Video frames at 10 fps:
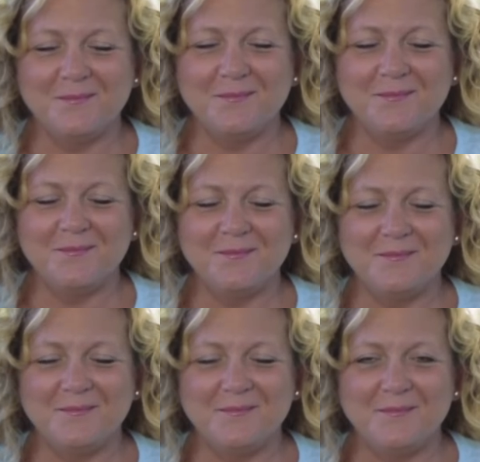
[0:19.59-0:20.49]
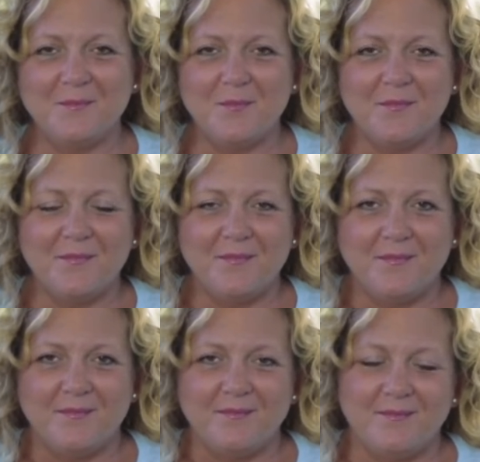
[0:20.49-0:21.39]

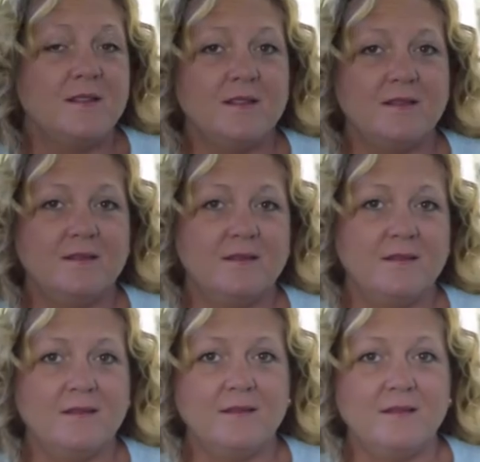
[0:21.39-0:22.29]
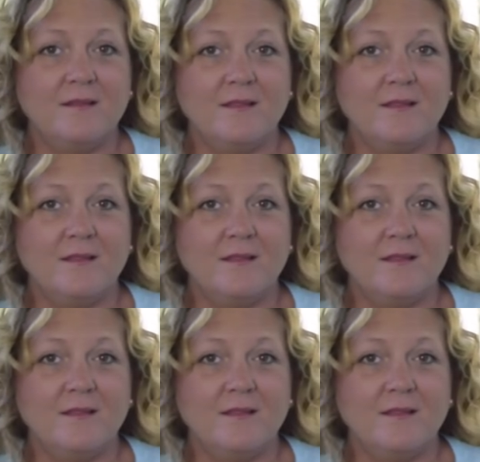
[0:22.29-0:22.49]
(not speaking)